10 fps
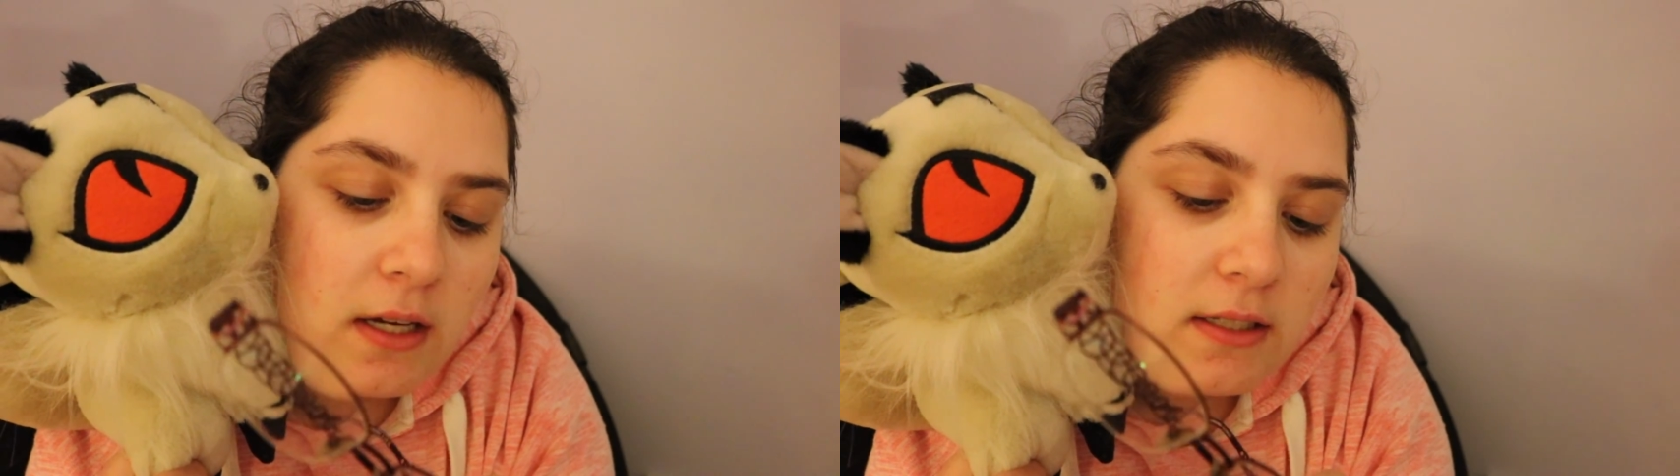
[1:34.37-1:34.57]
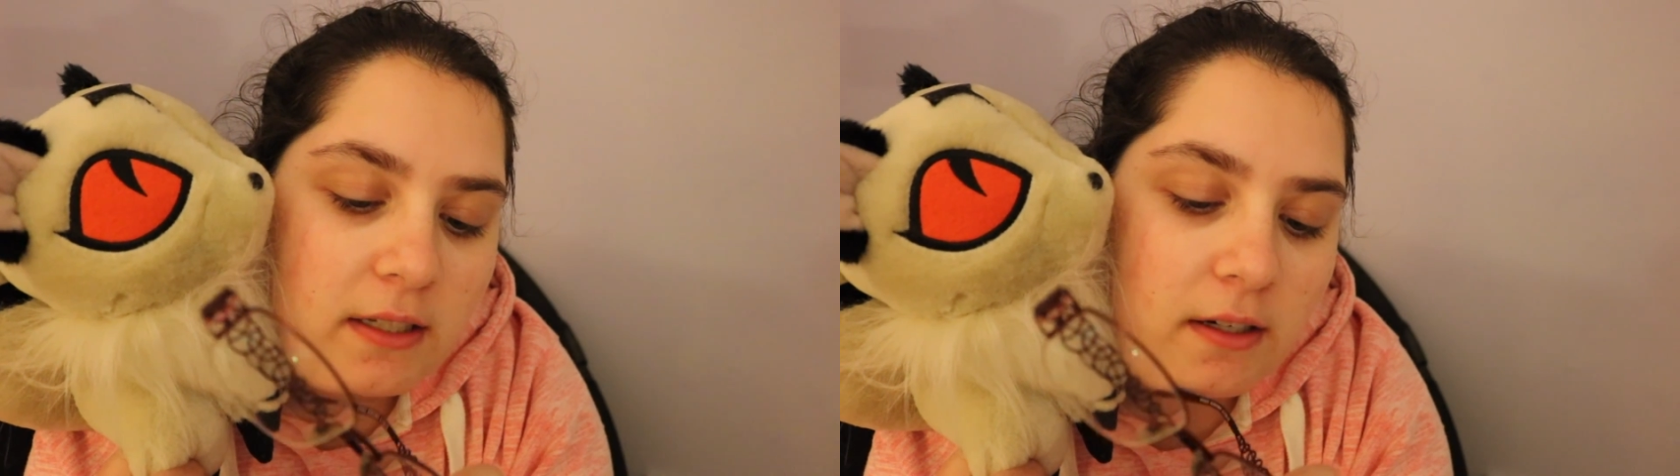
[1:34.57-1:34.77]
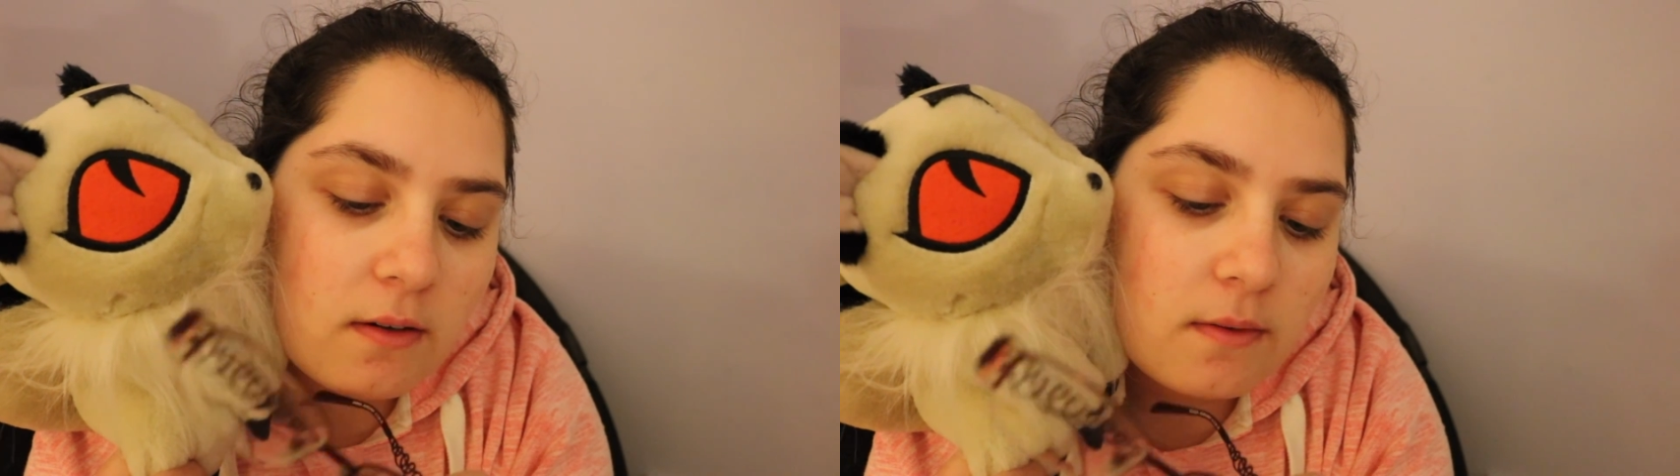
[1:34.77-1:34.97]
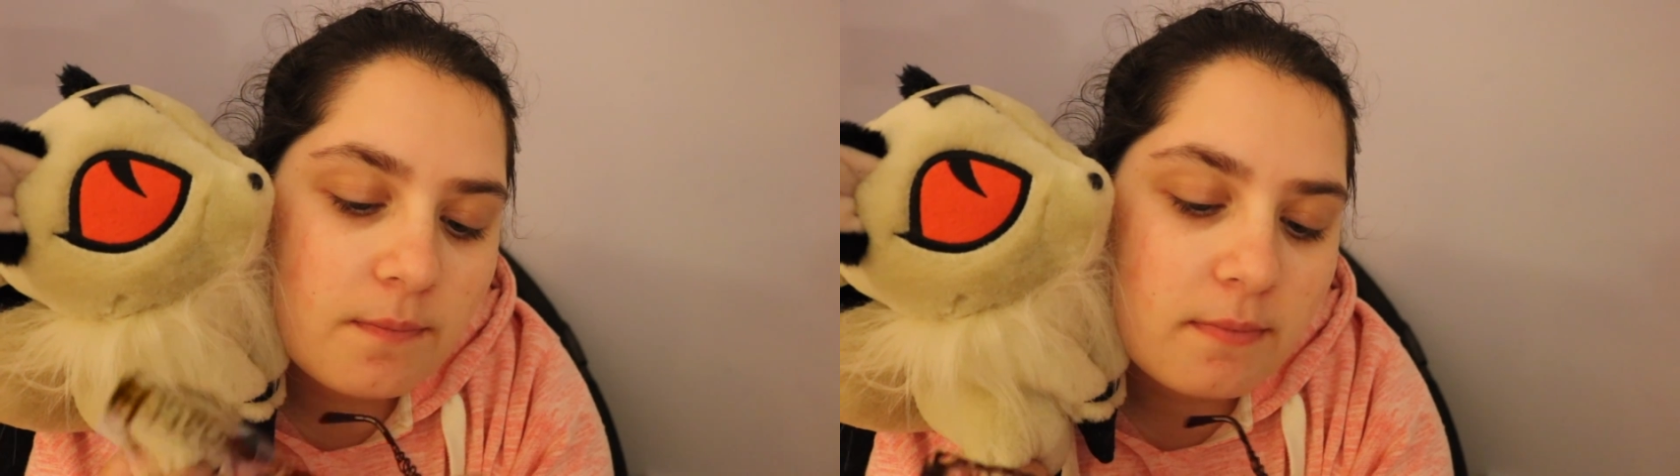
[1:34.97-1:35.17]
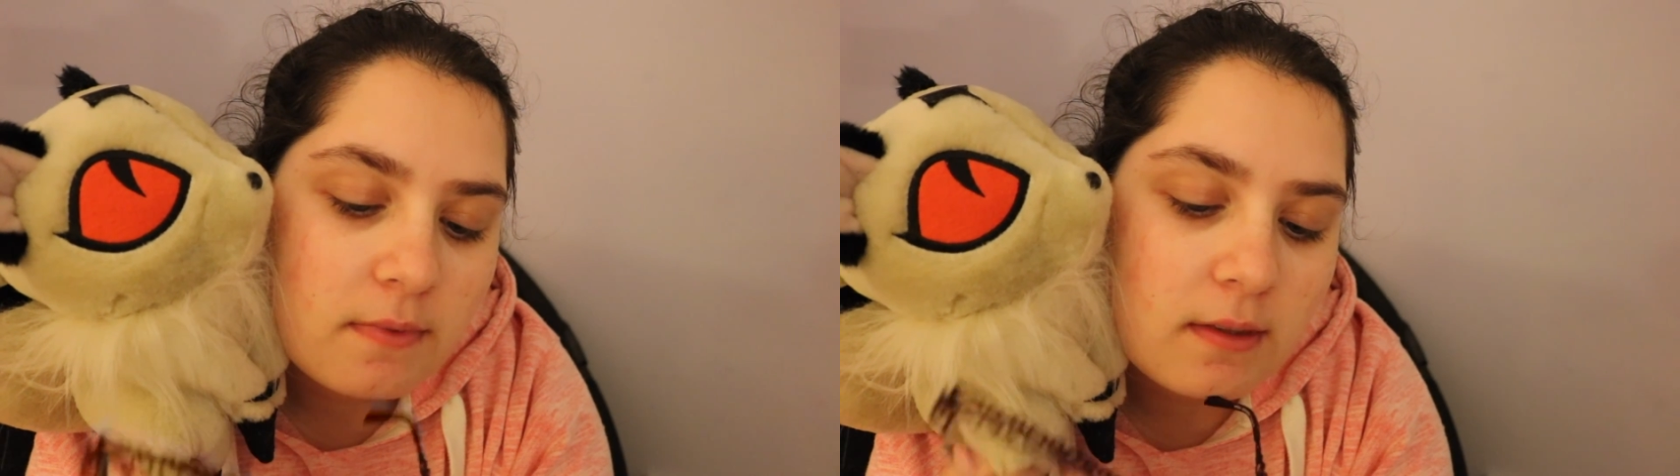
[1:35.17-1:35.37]
So
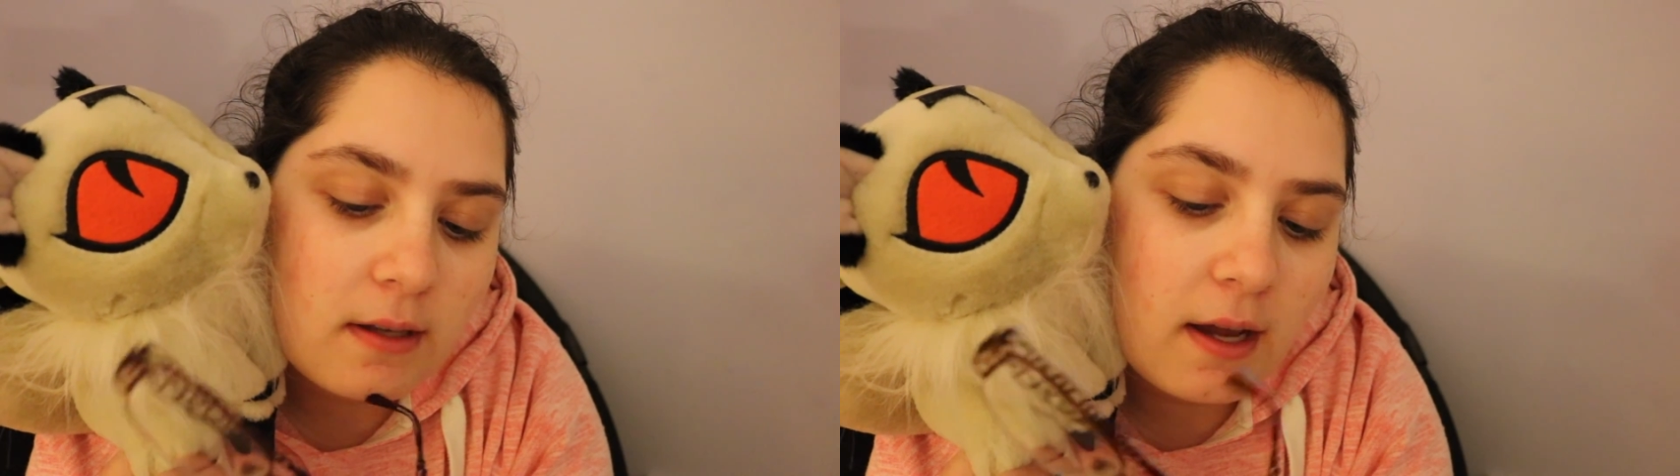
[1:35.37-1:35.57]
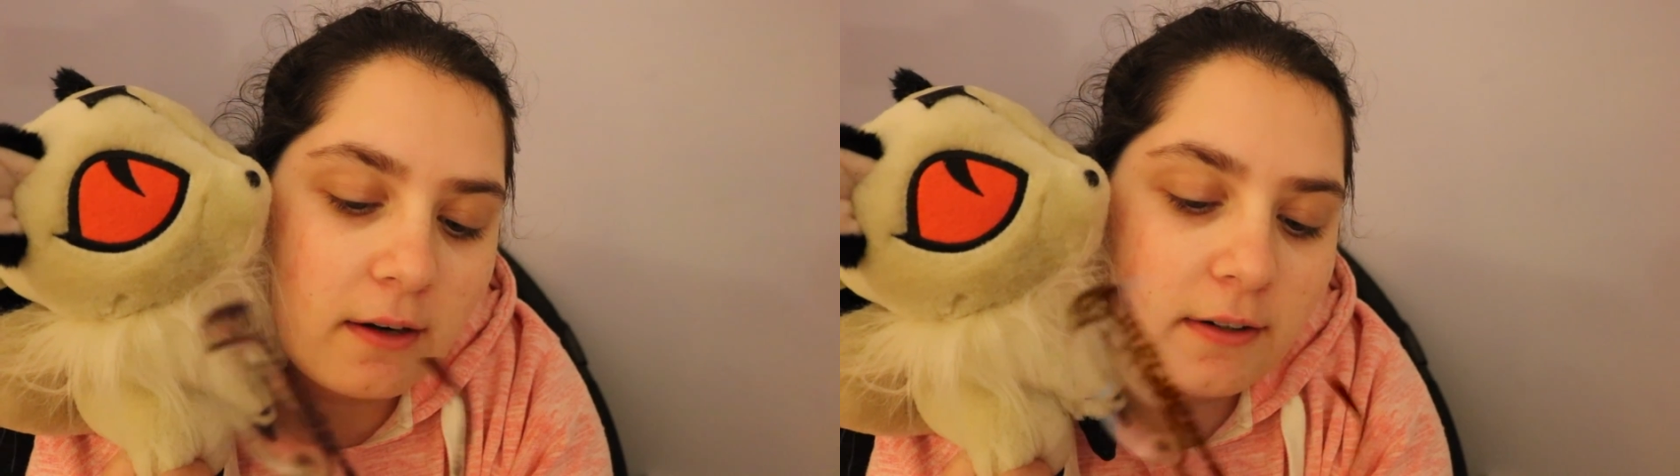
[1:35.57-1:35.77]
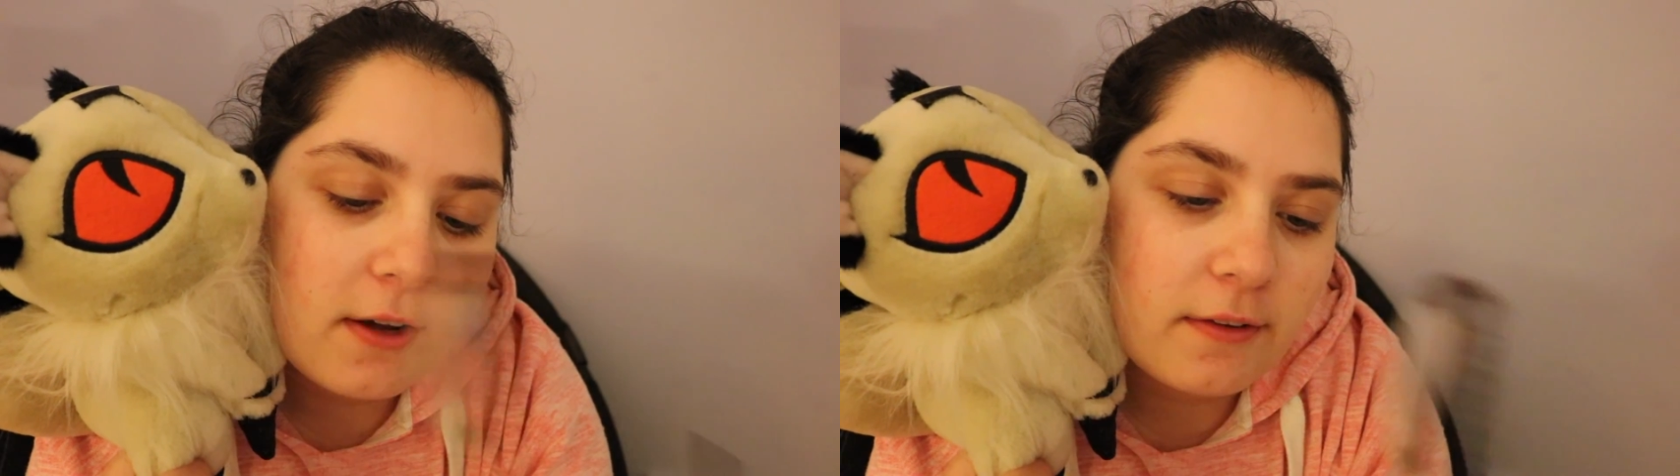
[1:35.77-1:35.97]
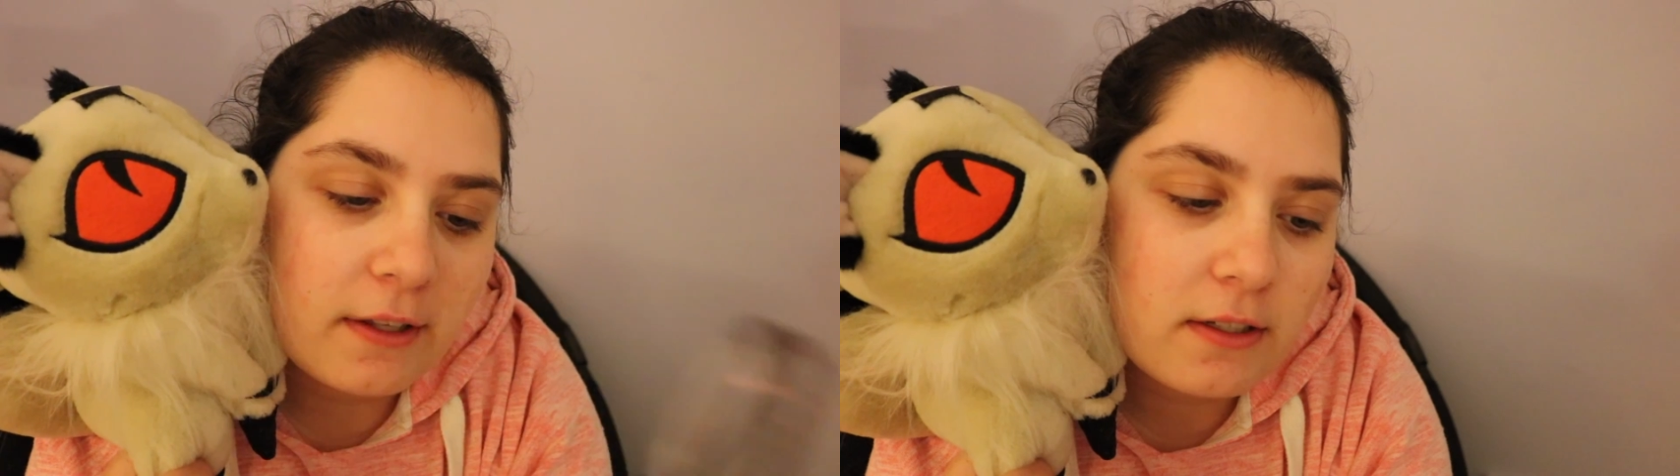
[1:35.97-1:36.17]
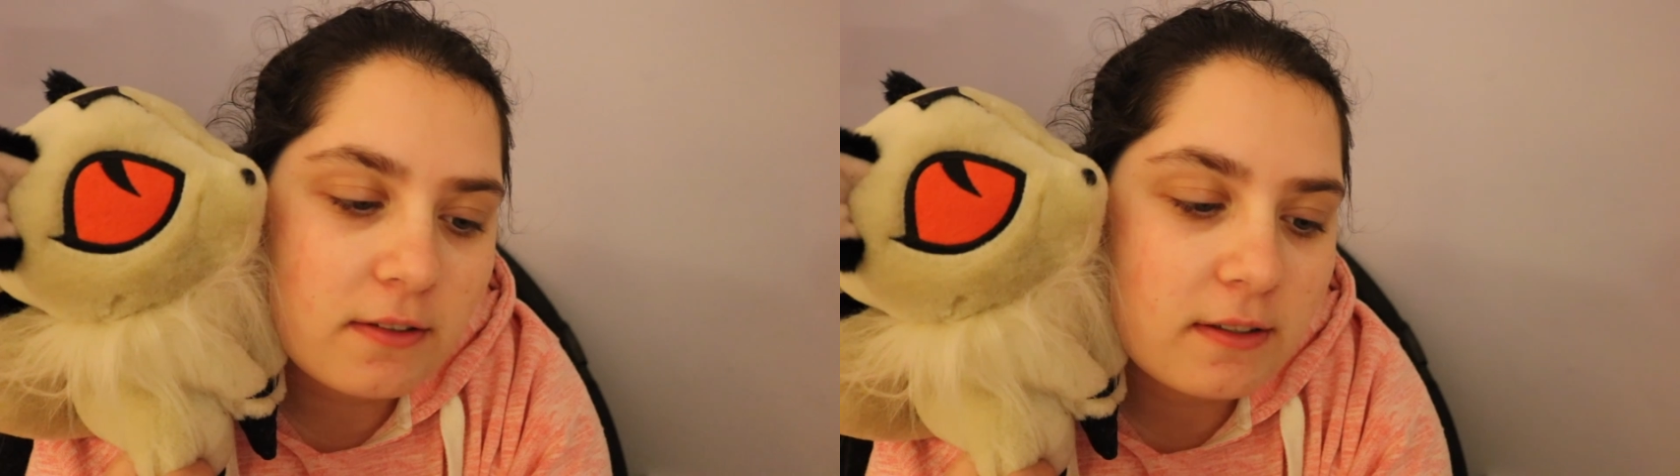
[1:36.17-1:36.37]
I don't know.
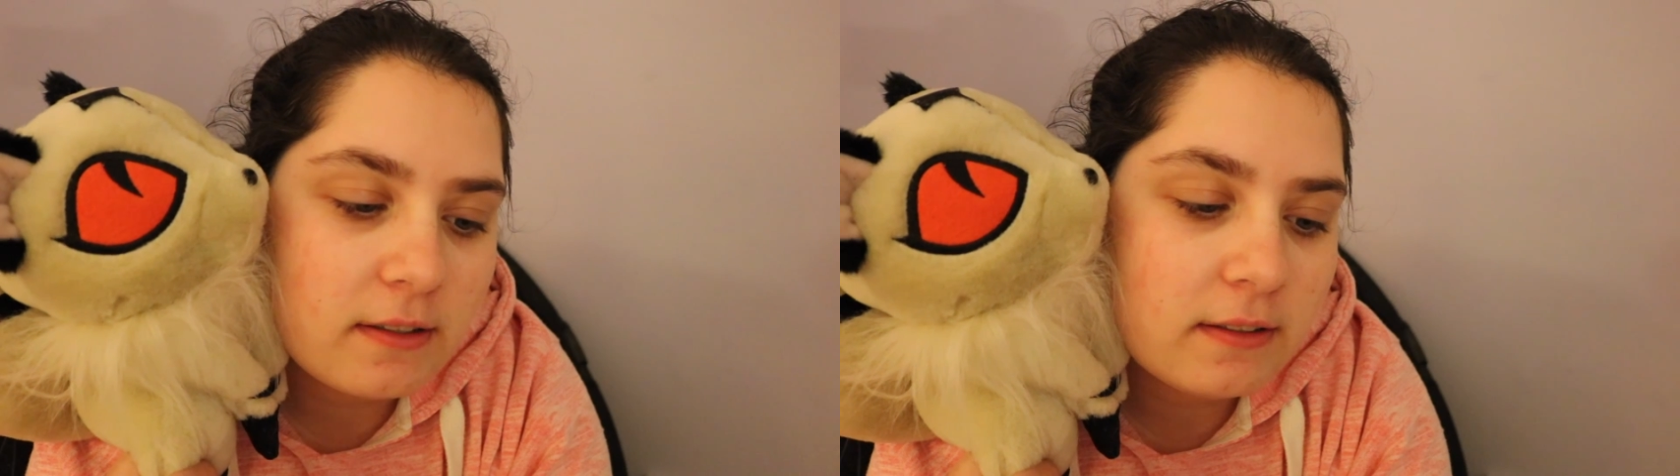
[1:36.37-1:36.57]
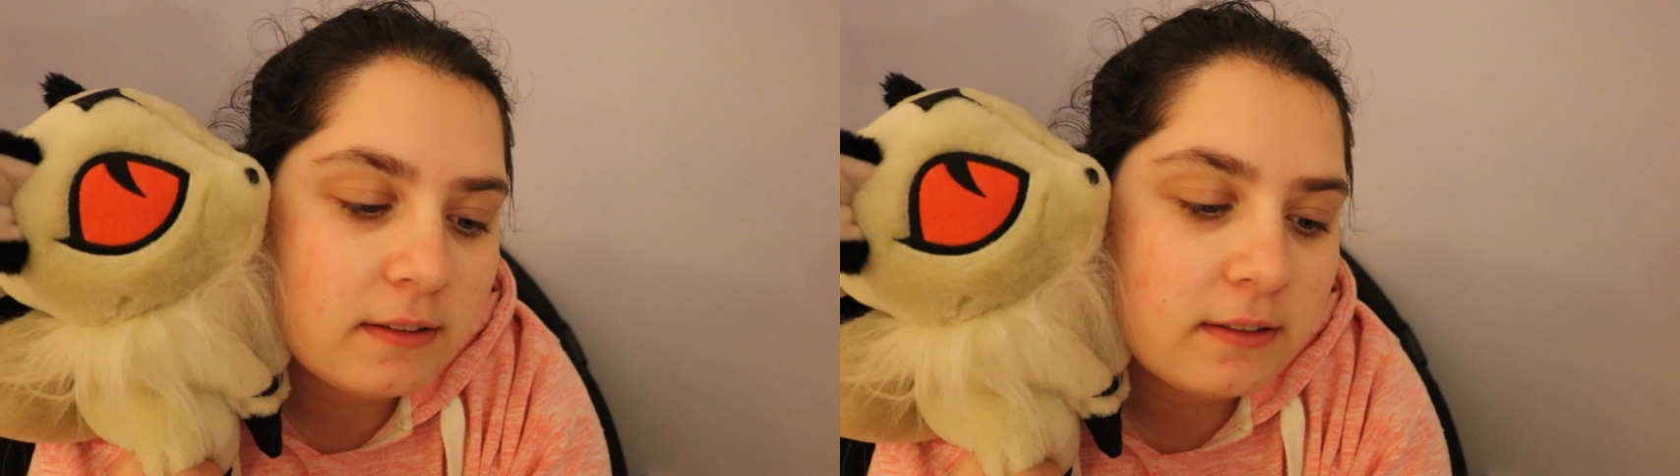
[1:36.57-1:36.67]
They're just